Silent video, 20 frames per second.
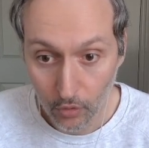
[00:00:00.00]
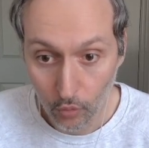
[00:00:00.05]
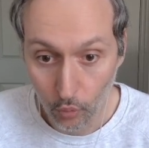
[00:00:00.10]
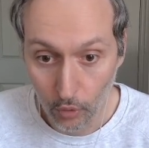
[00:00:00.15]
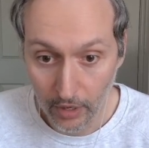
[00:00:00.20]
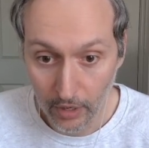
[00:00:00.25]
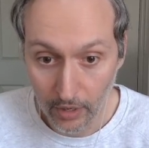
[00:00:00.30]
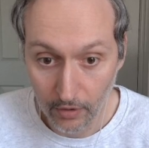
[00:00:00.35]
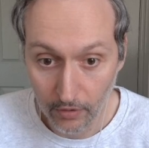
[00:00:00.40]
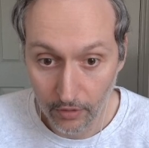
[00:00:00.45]

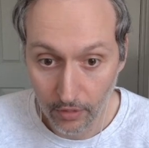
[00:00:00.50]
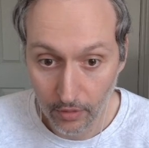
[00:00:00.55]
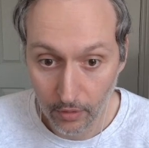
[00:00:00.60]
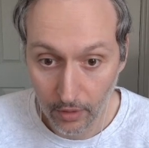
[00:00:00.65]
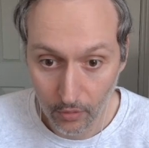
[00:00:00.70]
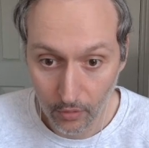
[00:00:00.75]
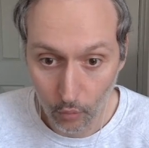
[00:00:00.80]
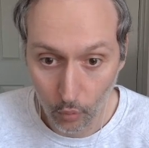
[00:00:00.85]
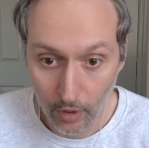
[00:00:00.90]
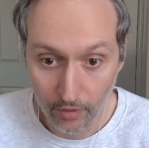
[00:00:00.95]
with
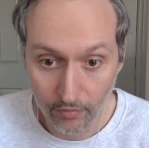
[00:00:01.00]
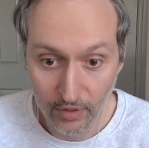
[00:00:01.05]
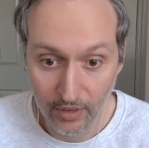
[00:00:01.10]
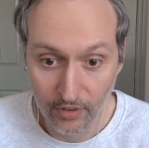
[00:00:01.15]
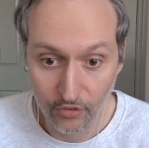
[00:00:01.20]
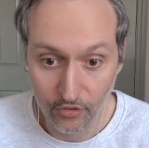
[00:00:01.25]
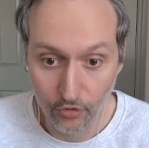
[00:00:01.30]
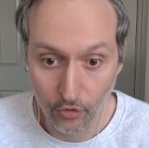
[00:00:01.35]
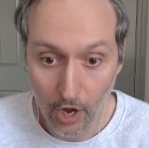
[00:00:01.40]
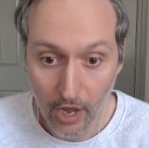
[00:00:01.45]
one of
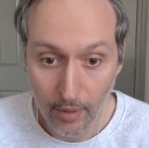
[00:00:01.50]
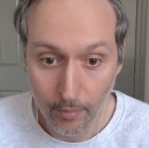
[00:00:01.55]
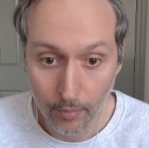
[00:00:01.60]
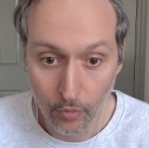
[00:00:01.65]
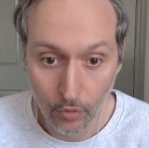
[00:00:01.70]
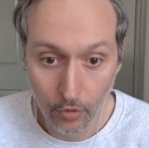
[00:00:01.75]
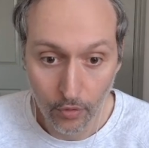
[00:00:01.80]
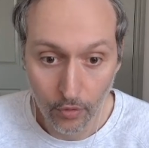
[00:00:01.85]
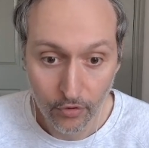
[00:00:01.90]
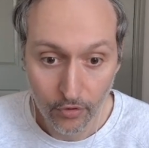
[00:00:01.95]
these knight
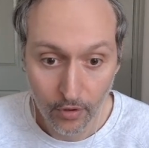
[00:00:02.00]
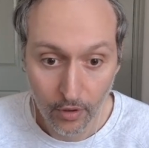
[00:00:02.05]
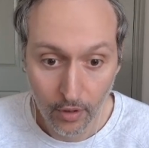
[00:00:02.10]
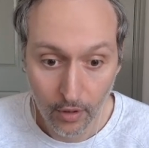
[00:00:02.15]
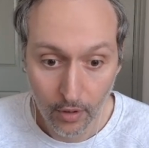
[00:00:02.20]
moves,